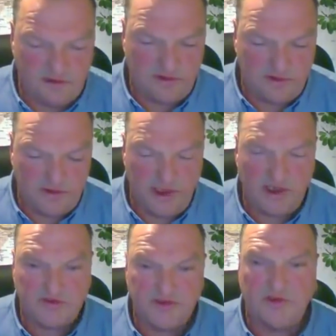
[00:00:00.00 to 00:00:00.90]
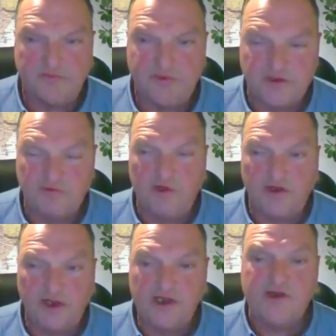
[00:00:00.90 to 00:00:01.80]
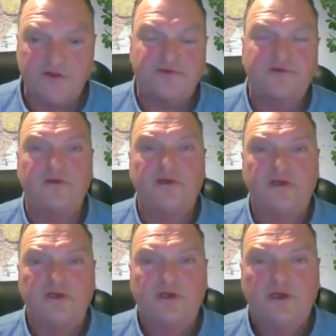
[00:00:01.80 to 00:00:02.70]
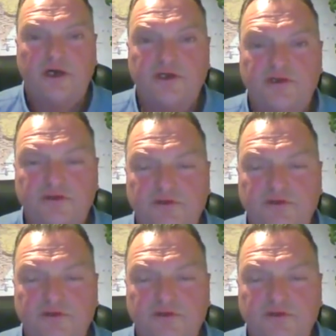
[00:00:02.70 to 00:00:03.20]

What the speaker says: the answer is obvious. What on earth are you doing